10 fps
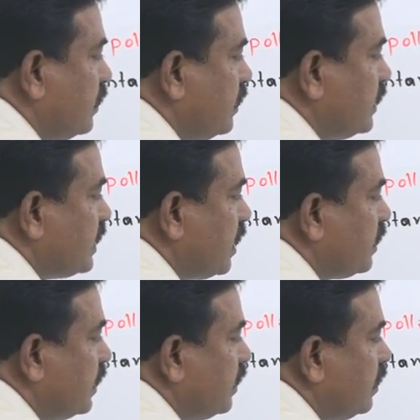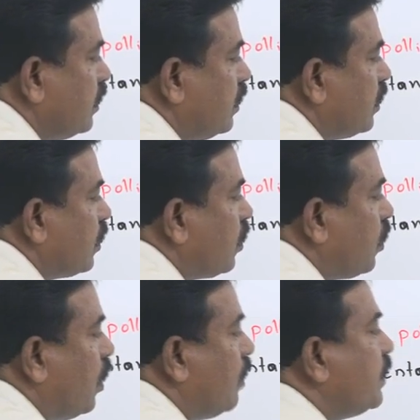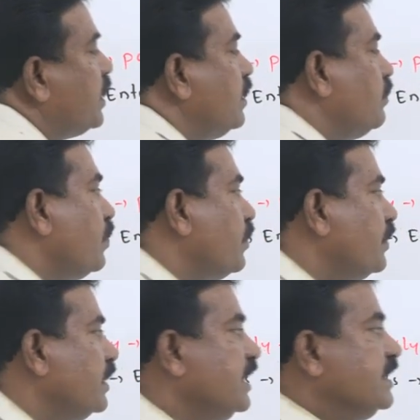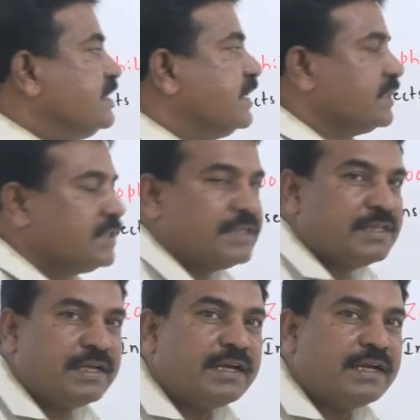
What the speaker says: These are the common what insects.